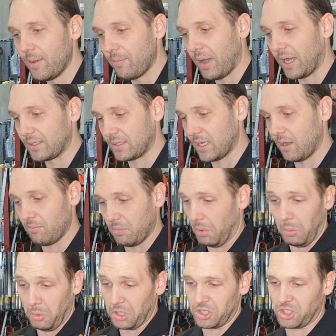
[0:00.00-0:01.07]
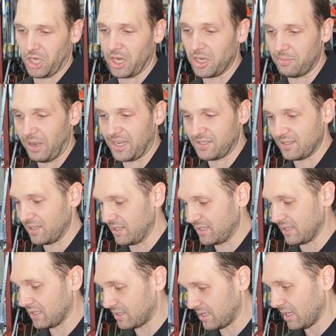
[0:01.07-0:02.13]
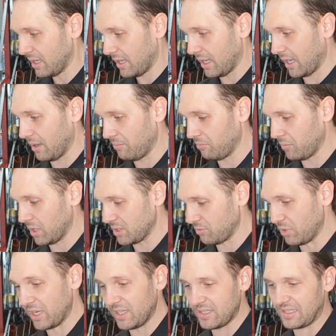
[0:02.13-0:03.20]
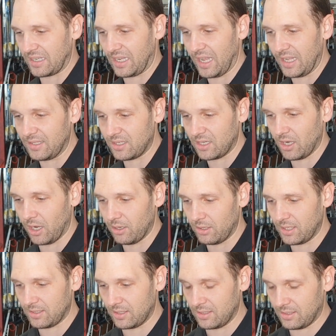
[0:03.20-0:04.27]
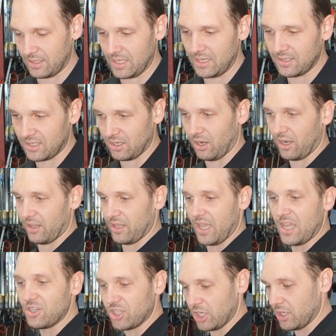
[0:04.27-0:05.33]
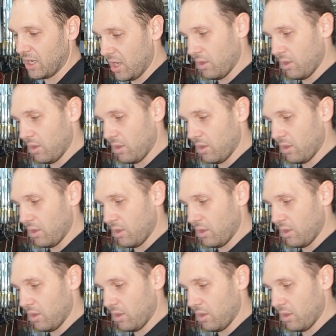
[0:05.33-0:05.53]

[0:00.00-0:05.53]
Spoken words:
But I want to show you basically, this is as real as it gets. This is the inside of the engine.